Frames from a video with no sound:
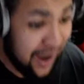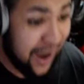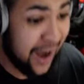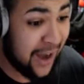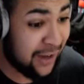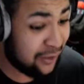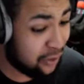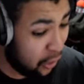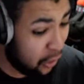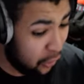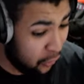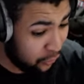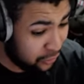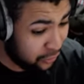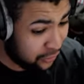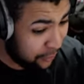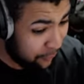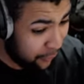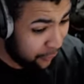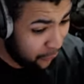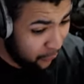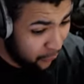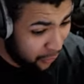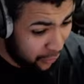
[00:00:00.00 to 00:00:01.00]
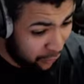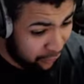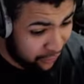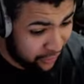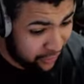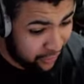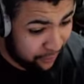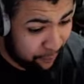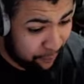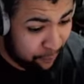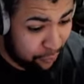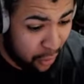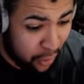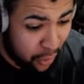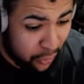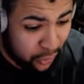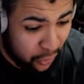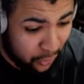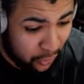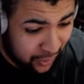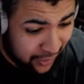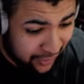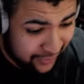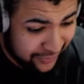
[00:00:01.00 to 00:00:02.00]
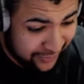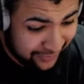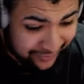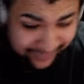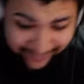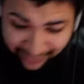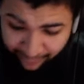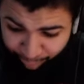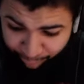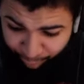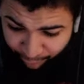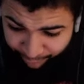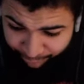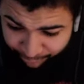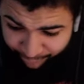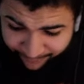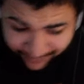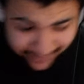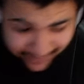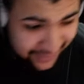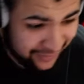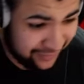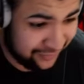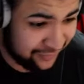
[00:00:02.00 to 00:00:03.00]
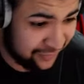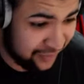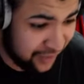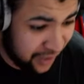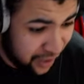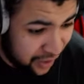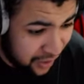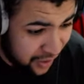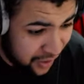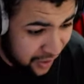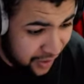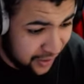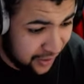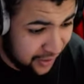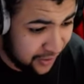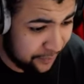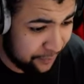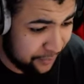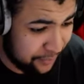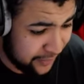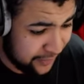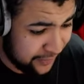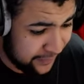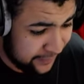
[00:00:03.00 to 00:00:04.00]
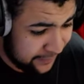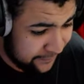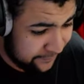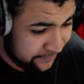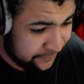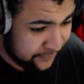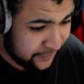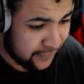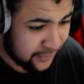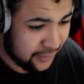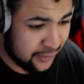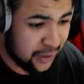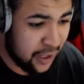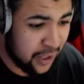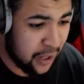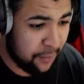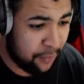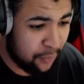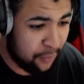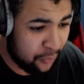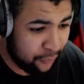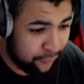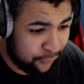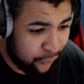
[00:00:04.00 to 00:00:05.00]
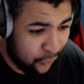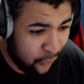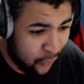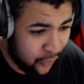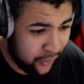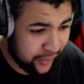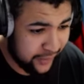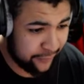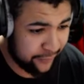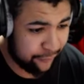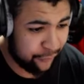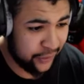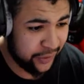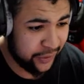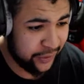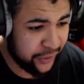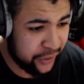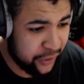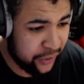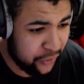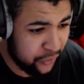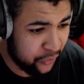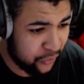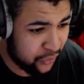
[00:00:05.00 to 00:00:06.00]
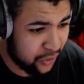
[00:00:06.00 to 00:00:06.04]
It's Ultimate Warrior. Bro, your luck is different from these. Dub. double forty for you.